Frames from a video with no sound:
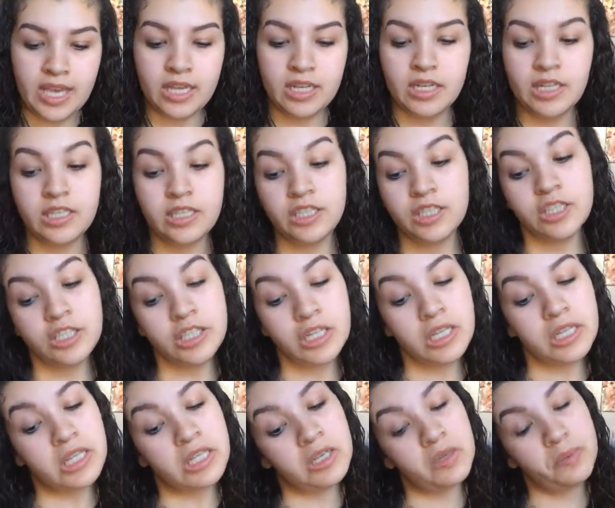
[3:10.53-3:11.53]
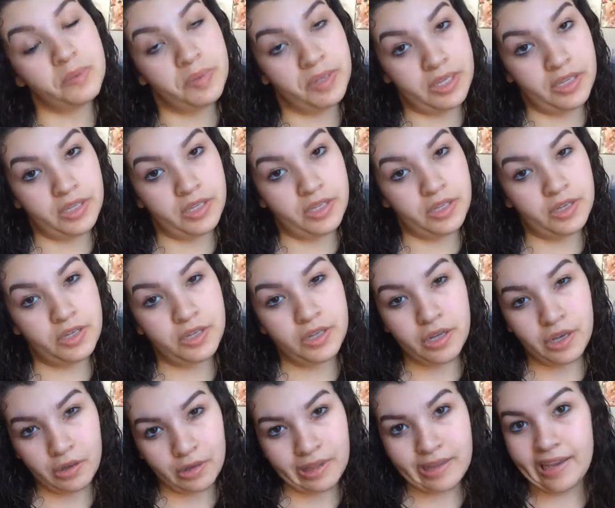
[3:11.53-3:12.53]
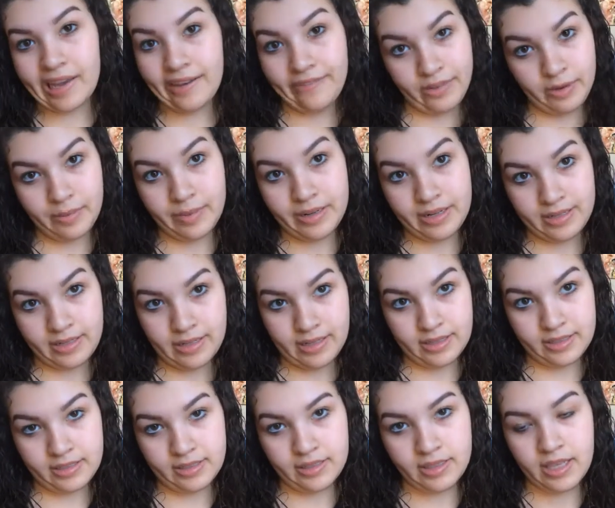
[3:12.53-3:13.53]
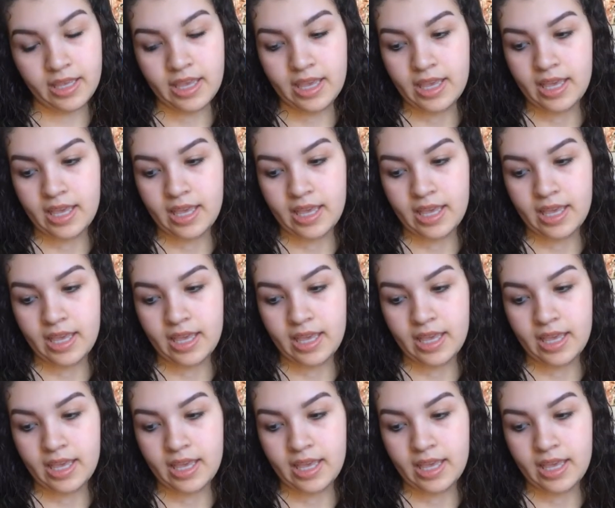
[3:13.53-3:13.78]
and I just took a little peek, you know, like everybody does.